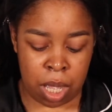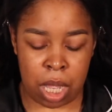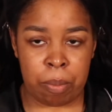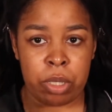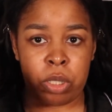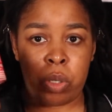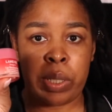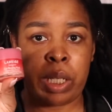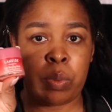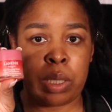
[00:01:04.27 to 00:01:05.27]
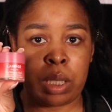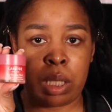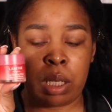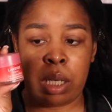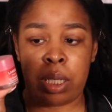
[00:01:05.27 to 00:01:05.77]
I'm gonna go in with the
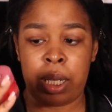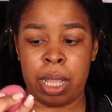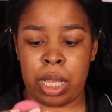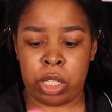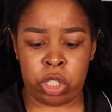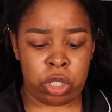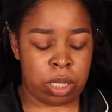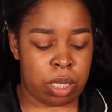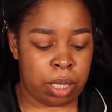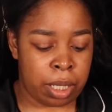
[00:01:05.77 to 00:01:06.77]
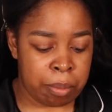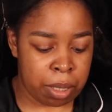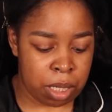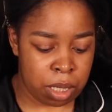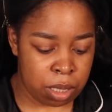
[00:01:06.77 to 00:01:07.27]
Laneige lip
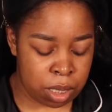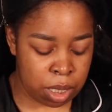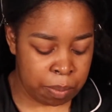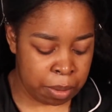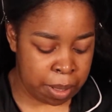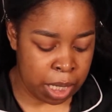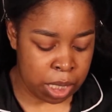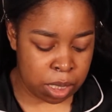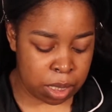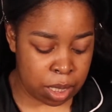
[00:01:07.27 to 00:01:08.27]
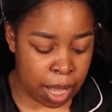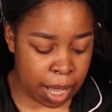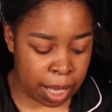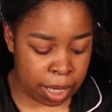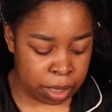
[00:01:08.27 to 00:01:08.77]
sleeping mask.
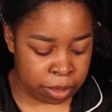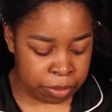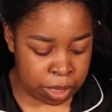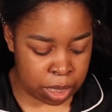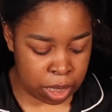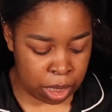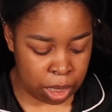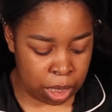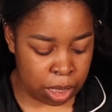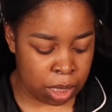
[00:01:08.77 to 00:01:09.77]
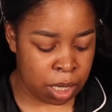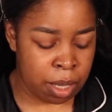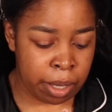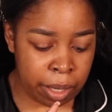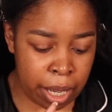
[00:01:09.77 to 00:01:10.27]
I love this thing.
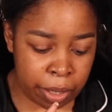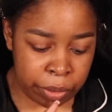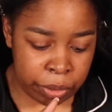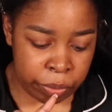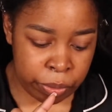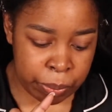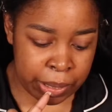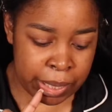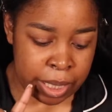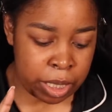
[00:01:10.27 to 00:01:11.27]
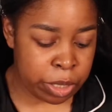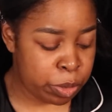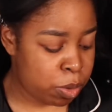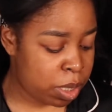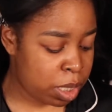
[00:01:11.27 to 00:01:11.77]
I don't know if Amani could
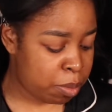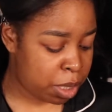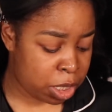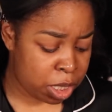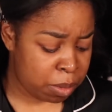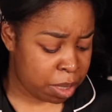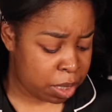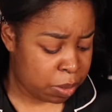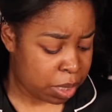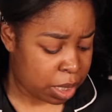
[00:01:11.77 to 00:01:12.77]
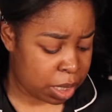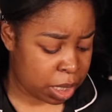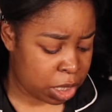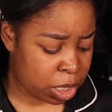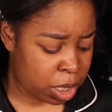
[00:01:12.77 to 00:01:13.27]
use this, but she's been using this
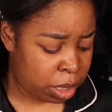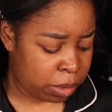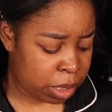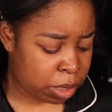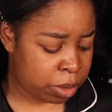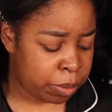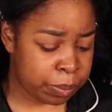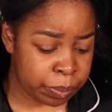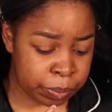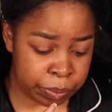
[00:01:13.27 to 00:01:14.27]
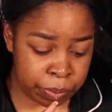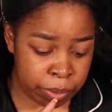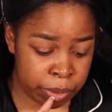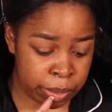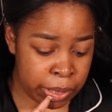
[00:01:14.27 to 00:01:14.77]
and she loves it too.
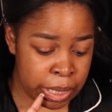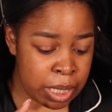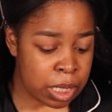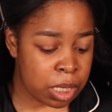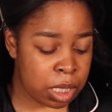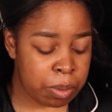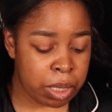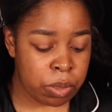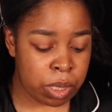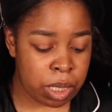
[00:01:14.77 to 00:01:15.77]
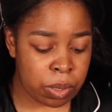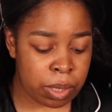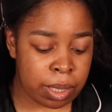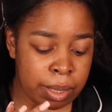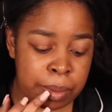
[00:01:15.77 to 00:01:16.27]
She's been using this on
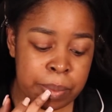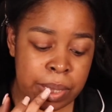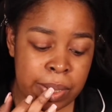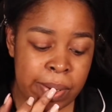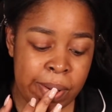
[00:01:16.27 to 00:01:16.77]
her lips.